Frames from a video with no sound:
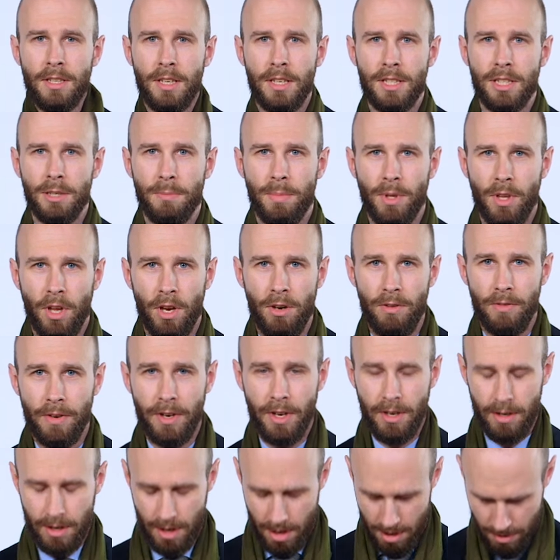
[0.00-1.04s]
Simple over
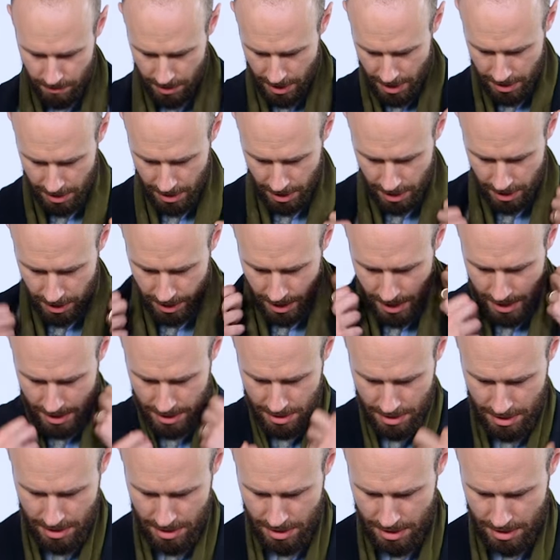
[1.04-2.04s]
and under like that.